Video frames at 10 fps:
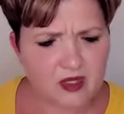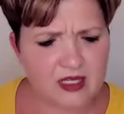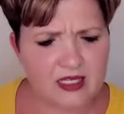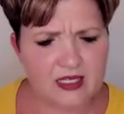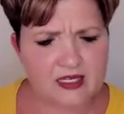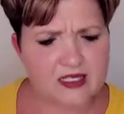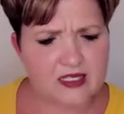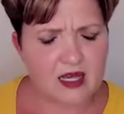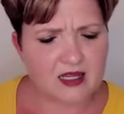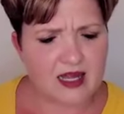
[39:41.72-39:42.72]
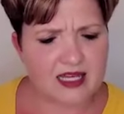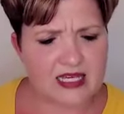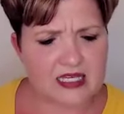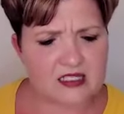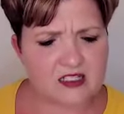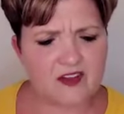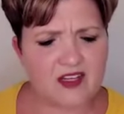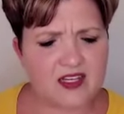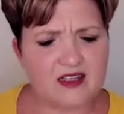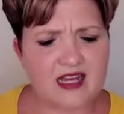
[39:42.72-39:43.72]
is like his
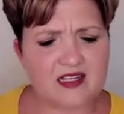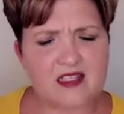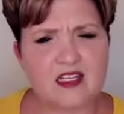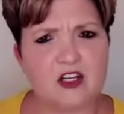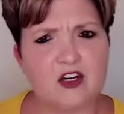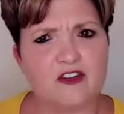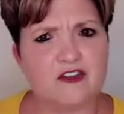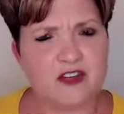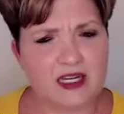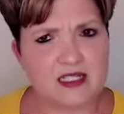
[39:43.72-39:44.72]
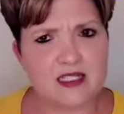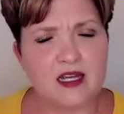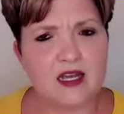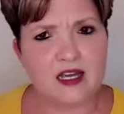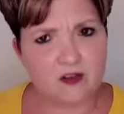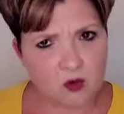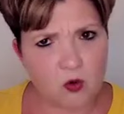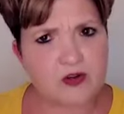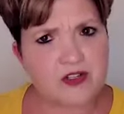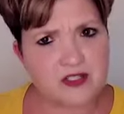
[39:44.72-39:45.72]
feet next to your feet and of
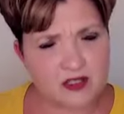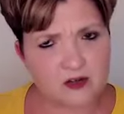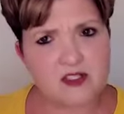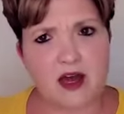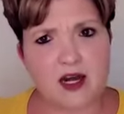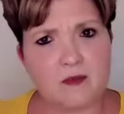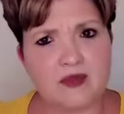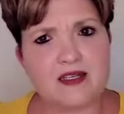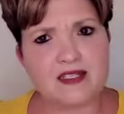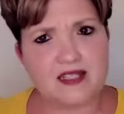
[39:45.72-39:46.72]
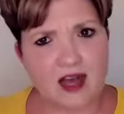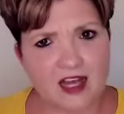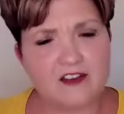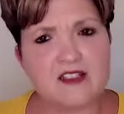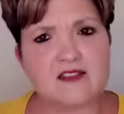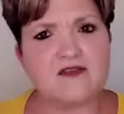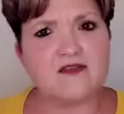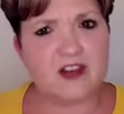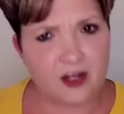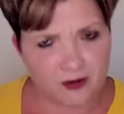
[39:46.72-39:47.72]
course, there's got to be a size
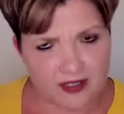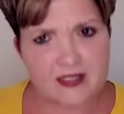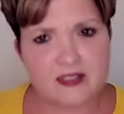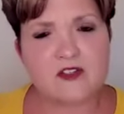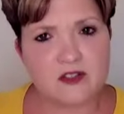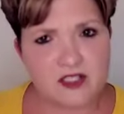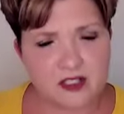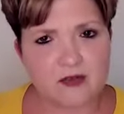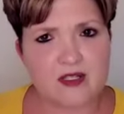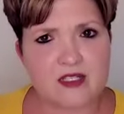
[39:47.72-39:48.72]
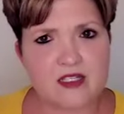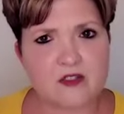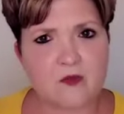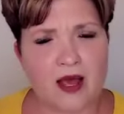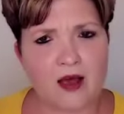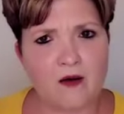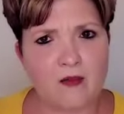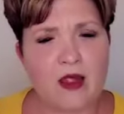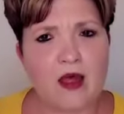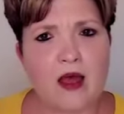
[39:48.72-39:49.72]
variance or difference as well.